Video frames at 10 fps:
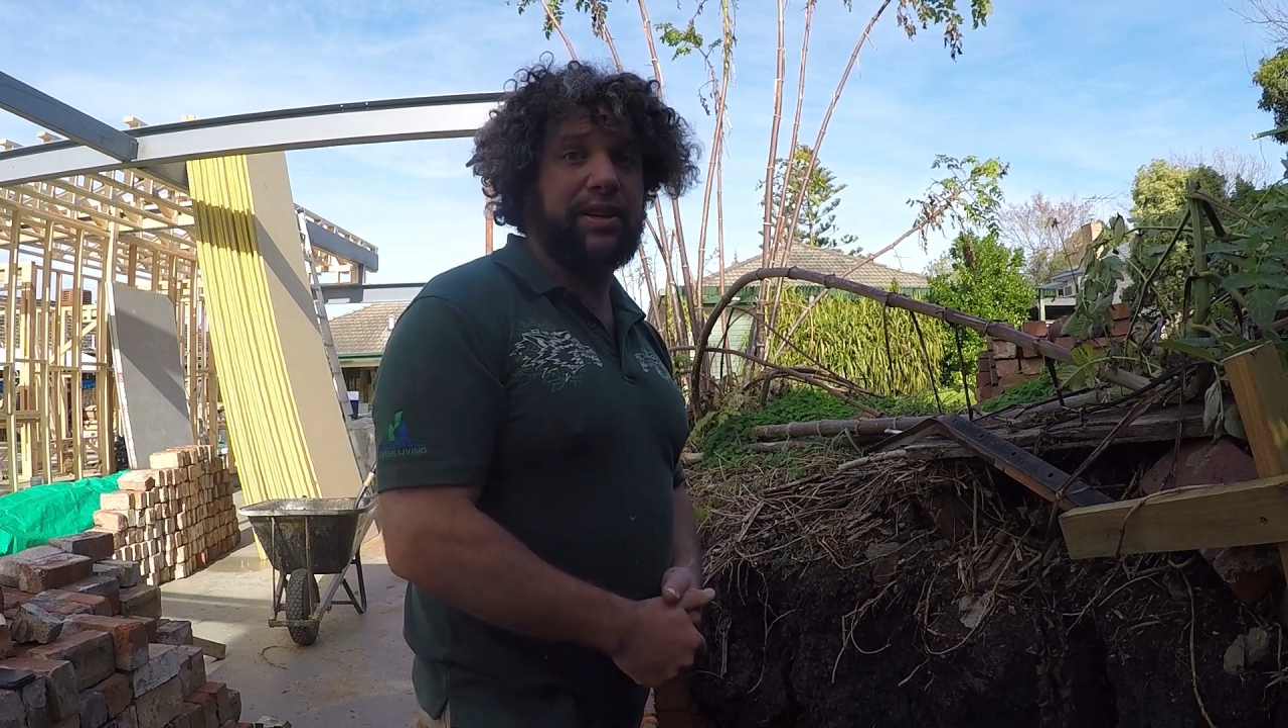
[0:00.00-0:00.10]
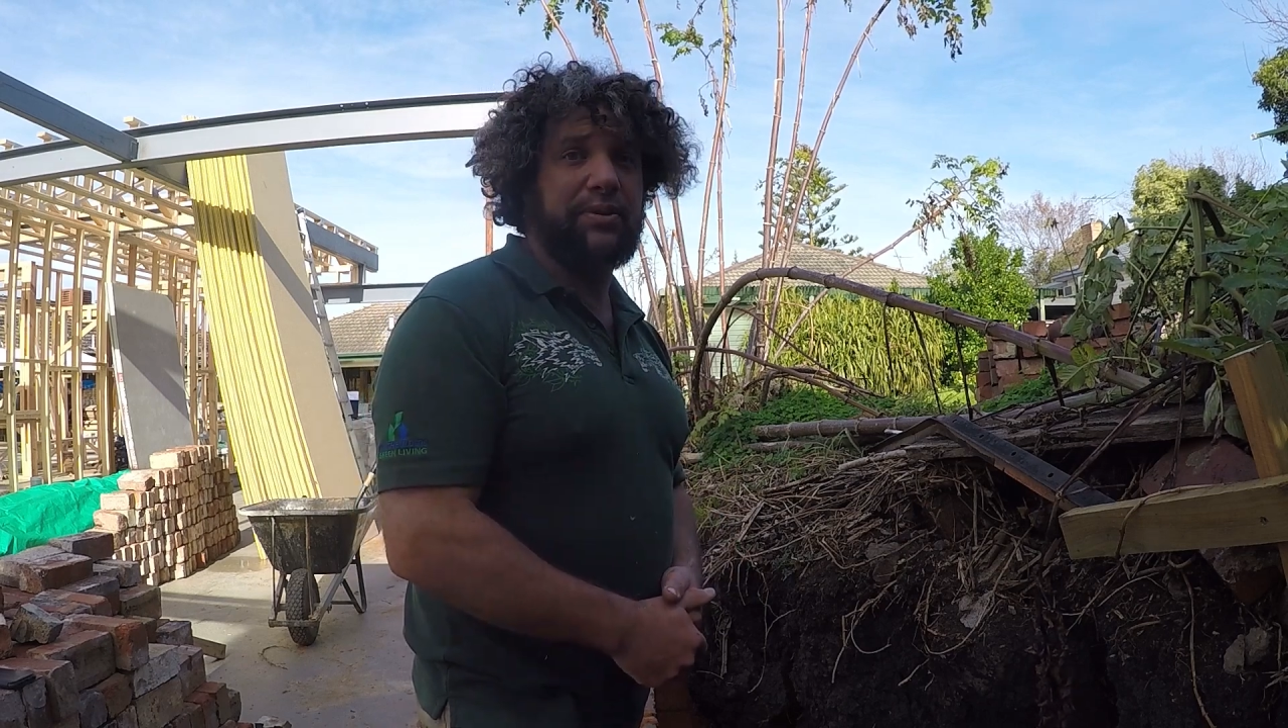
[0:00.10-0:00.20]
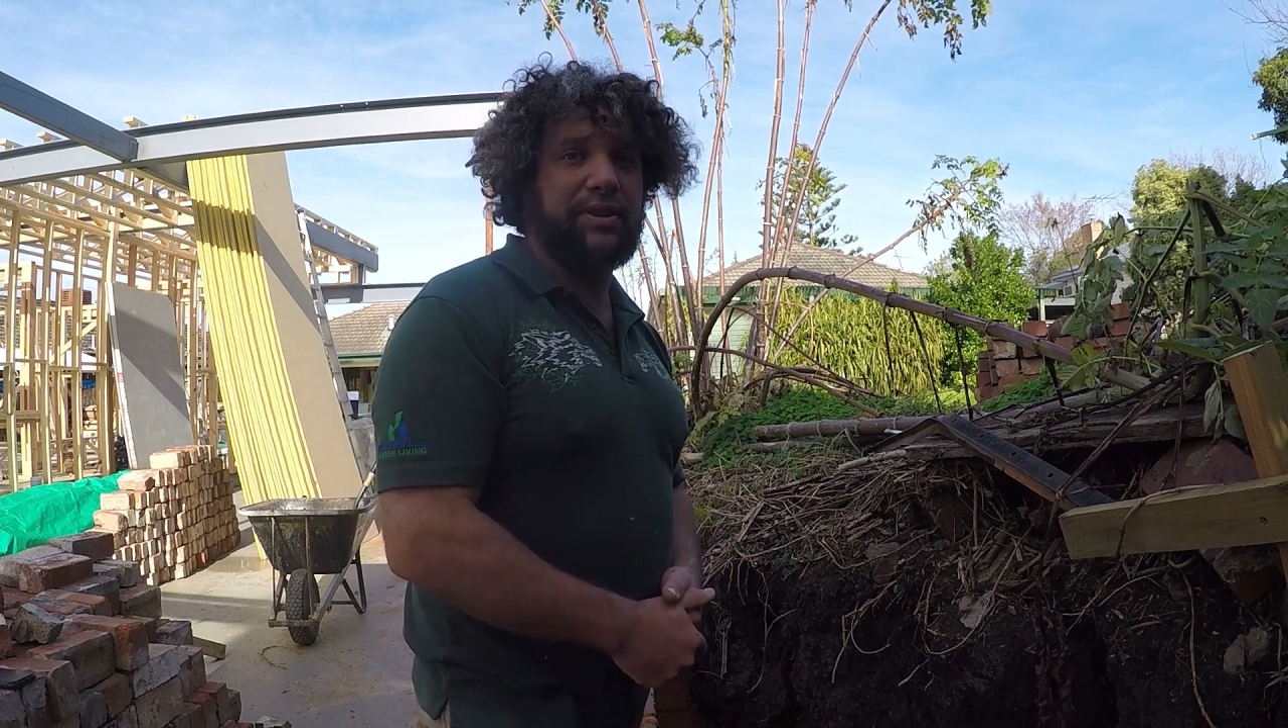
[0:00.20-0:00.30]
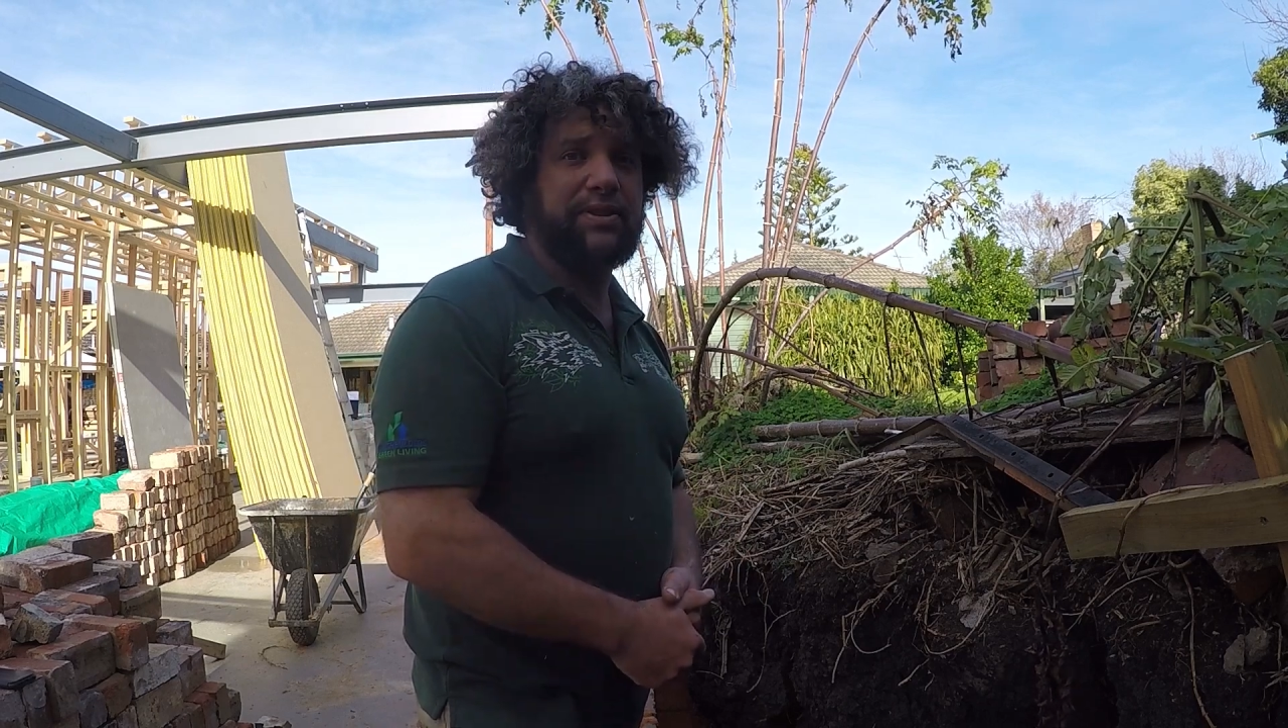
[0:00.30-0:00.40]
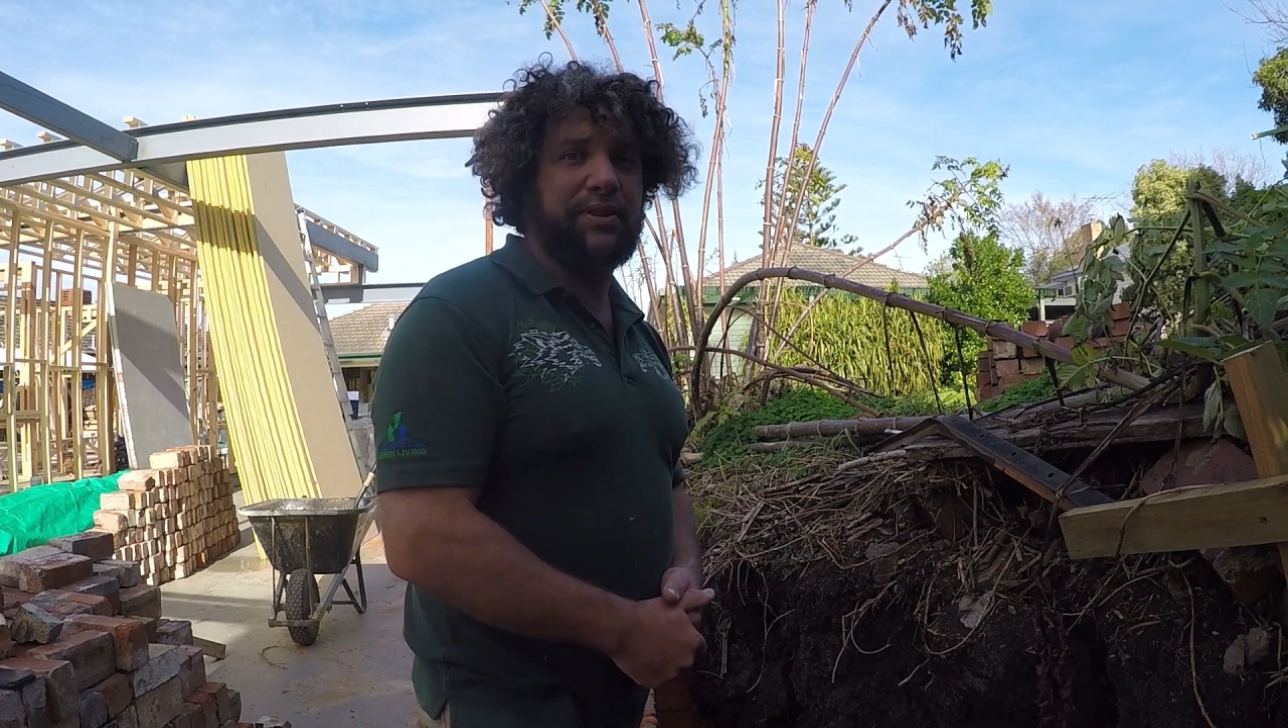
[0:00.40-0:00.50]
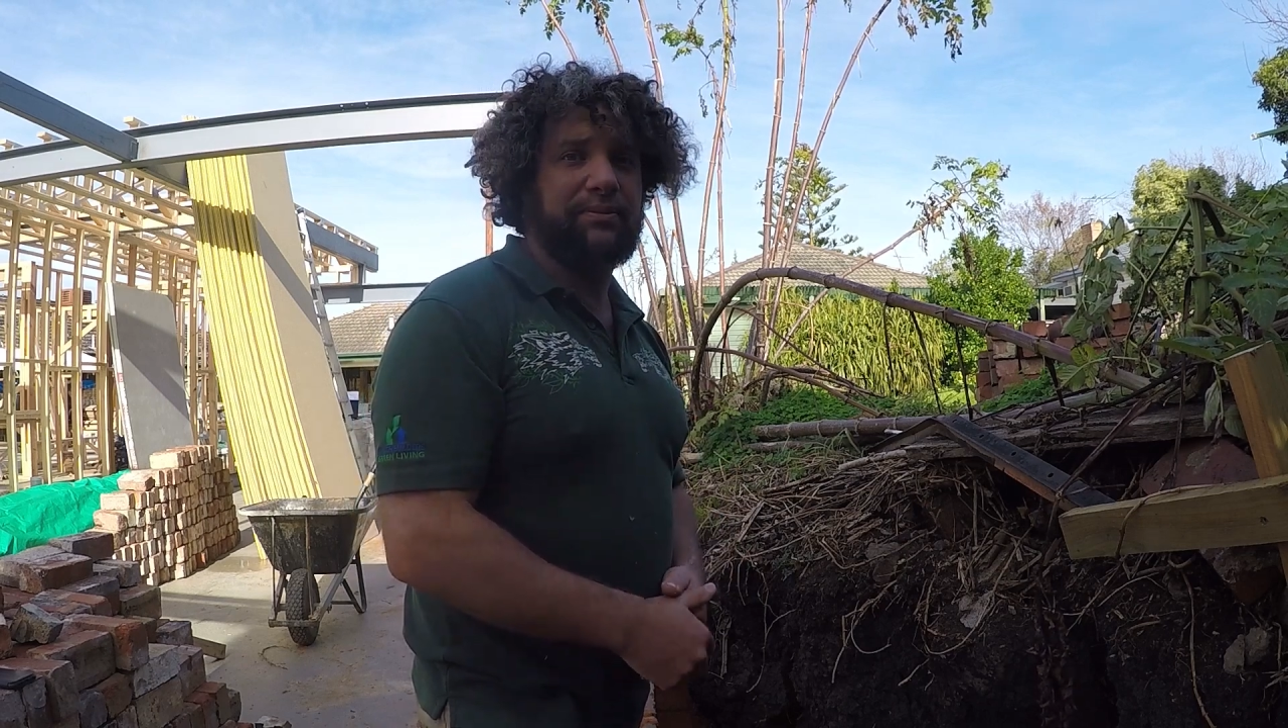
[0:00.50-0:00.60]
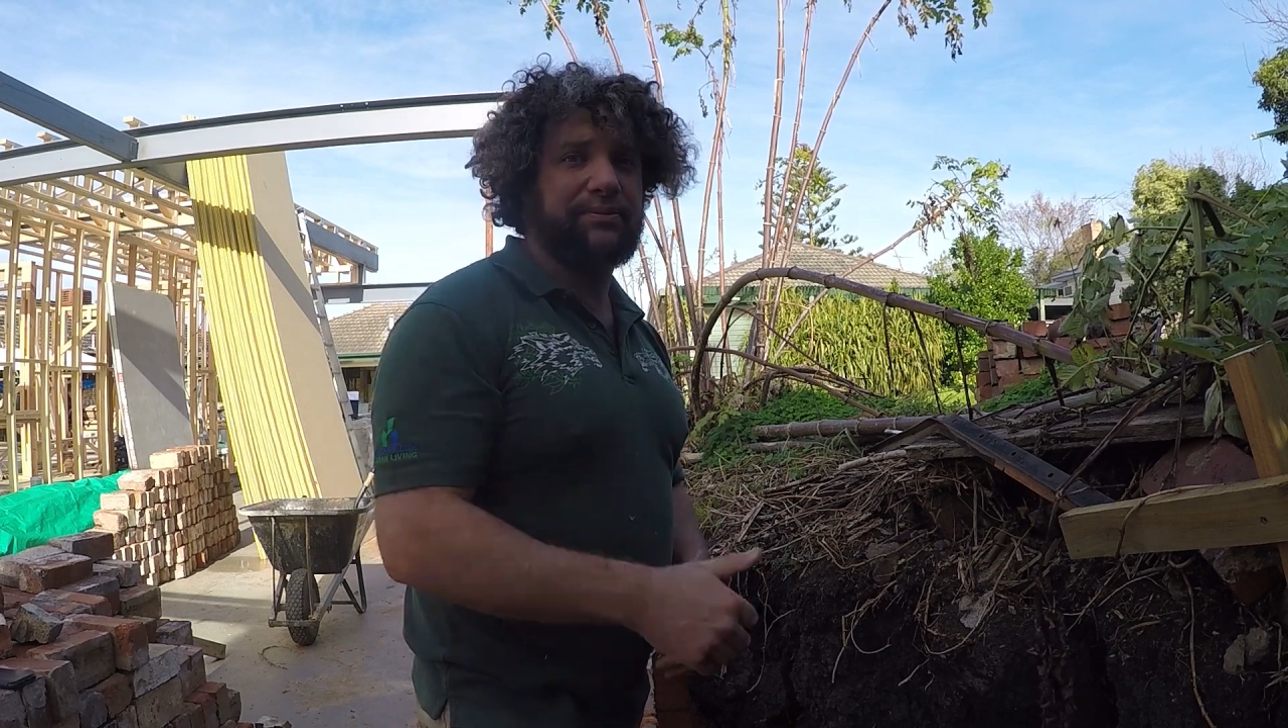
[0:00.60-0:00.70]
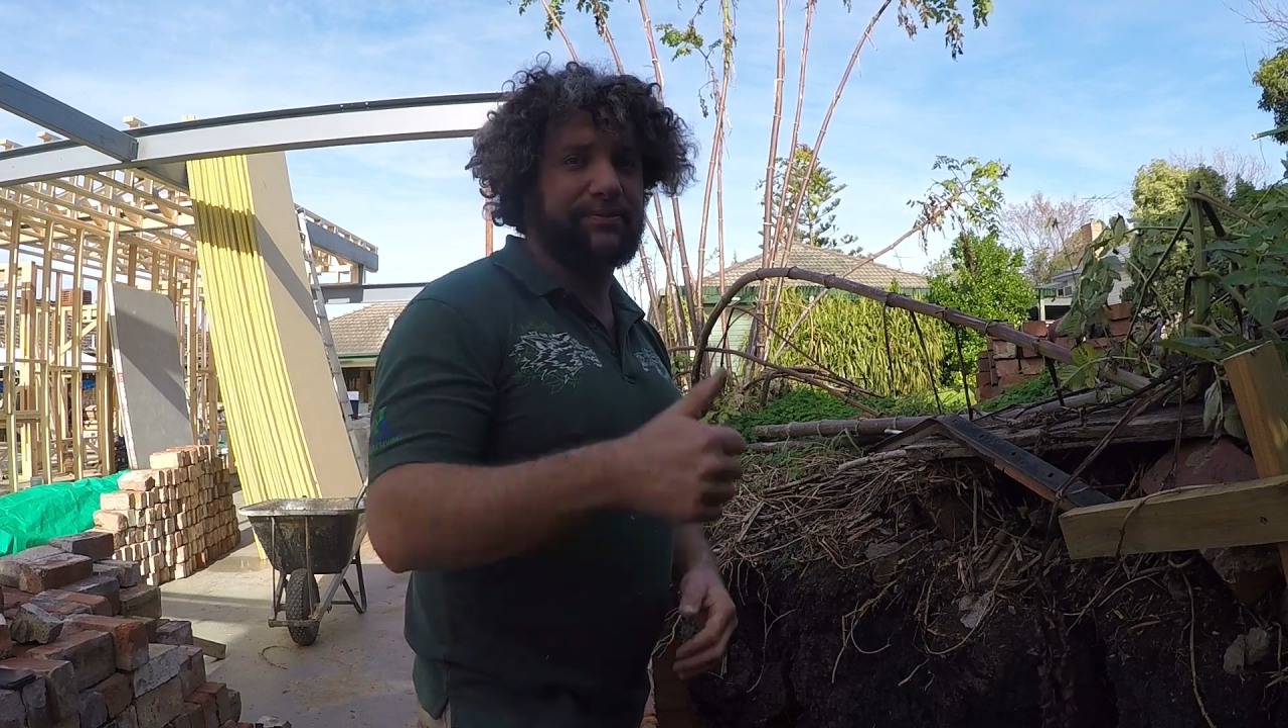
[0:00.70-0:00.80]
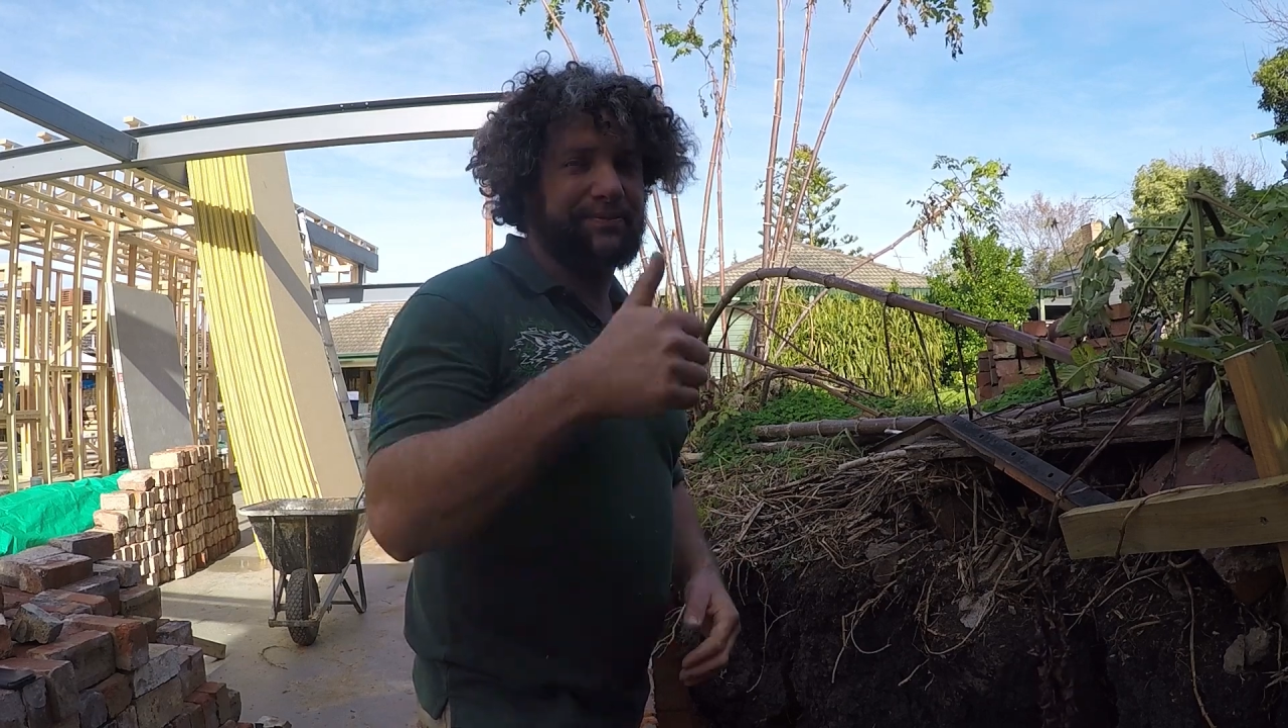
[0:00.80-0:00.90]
you in the soup.